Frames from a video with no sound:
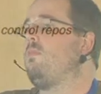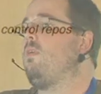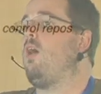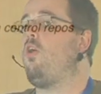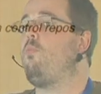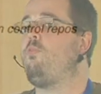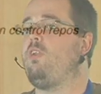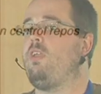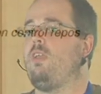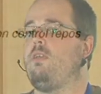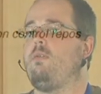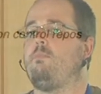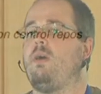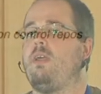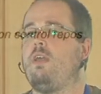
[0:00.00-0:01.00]

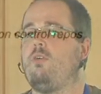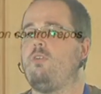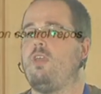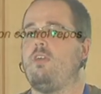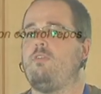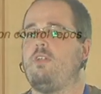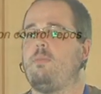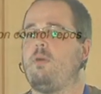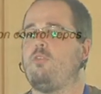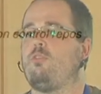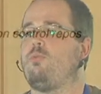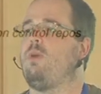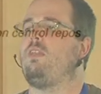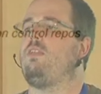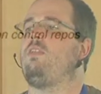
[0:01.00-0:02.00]
Hopefully, by now you have about
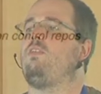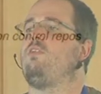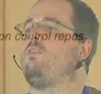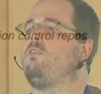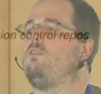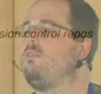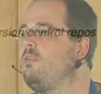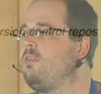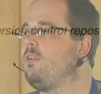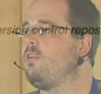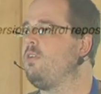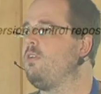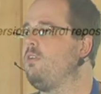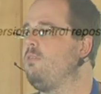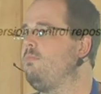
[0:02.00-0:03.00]
20 new
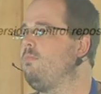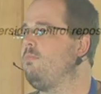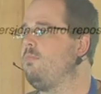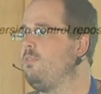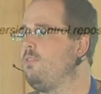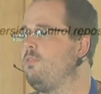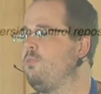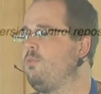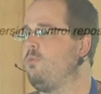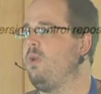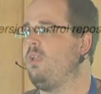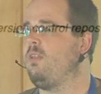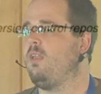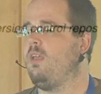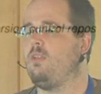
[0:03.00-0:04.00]

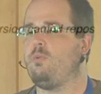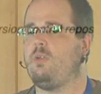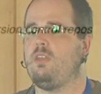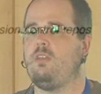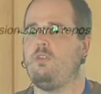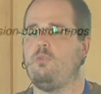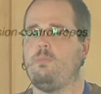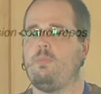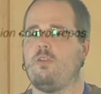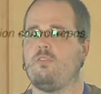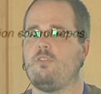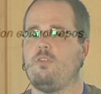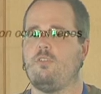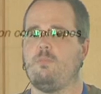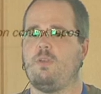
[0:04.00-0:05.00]
uh, 20 new
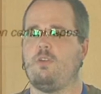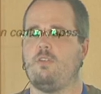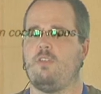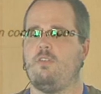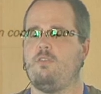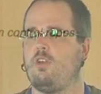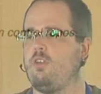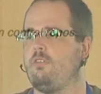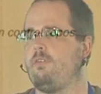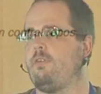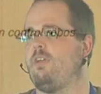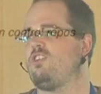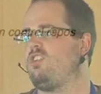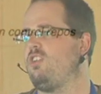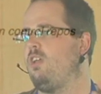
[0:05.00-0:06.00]
repositories because you have your
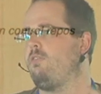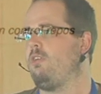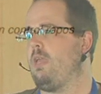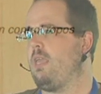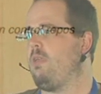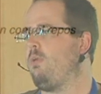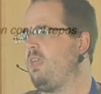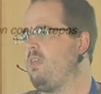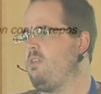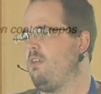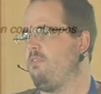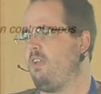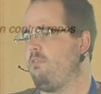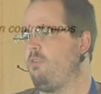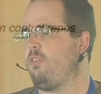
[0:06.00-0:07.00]
configuration, you have your IkiWiki, you
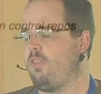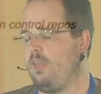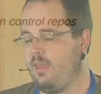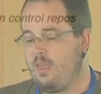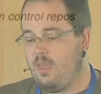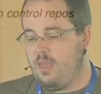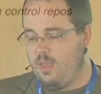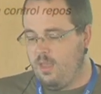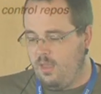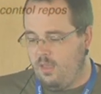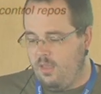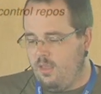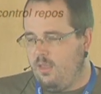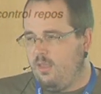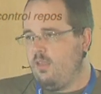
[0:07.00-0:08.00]
have everything.
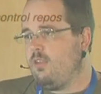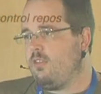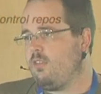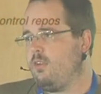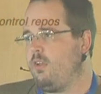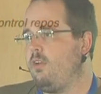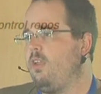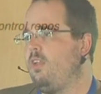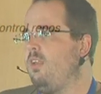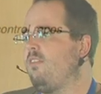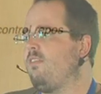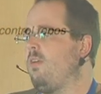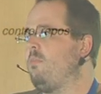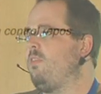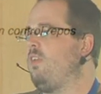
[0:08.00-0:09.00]
So now you need
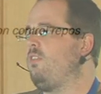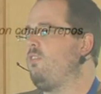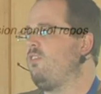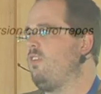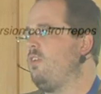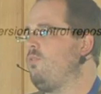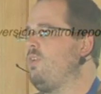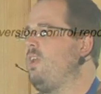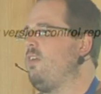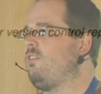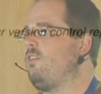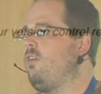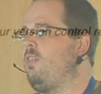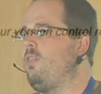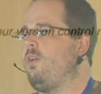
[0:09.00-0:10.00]
something to synchronize
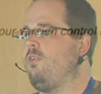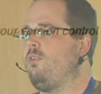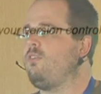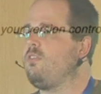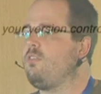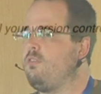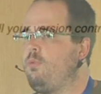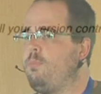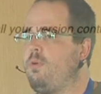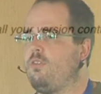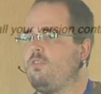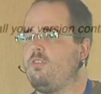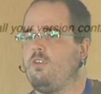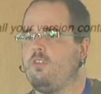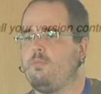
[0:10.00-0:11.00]
all those
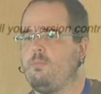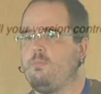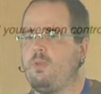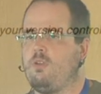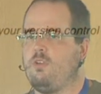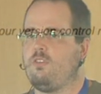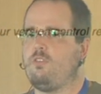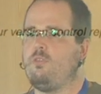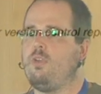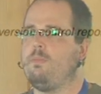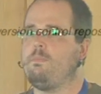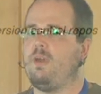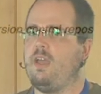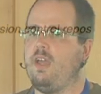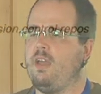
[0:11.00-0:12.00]
repositories because doing
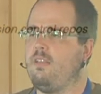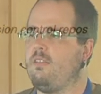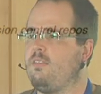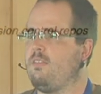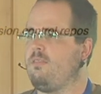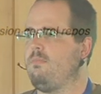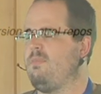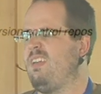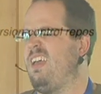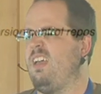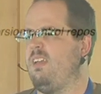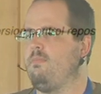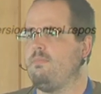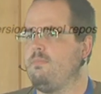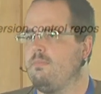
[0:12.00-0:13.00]
it by hand, uh,
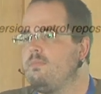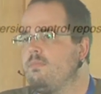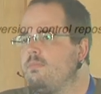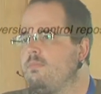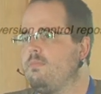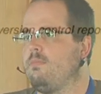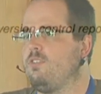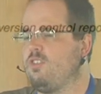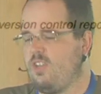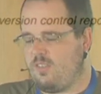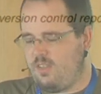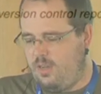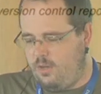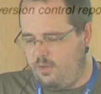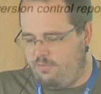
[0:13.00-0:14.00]
just
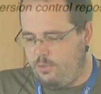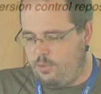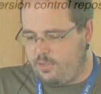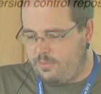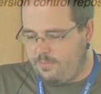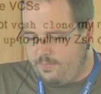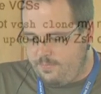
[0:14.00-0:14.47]
a lot of work.